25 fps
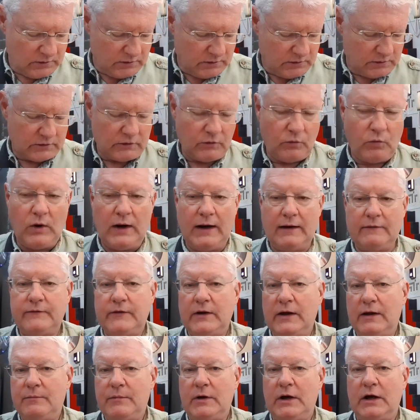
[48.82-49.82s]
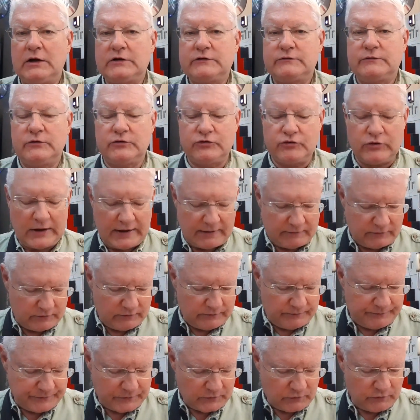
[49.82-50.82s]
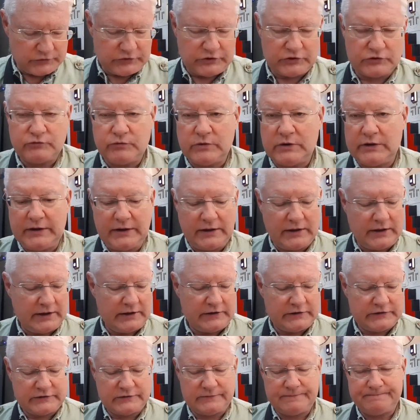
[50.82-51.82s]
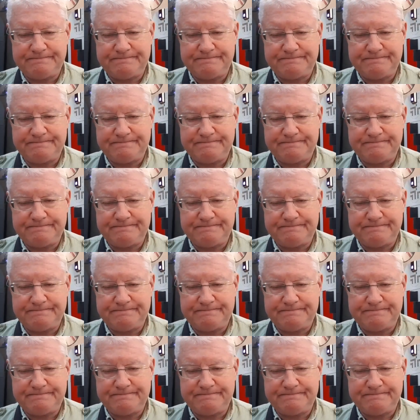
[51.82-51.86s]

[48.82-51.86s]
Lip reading: the Wi-Fi box for travel, which is really nice.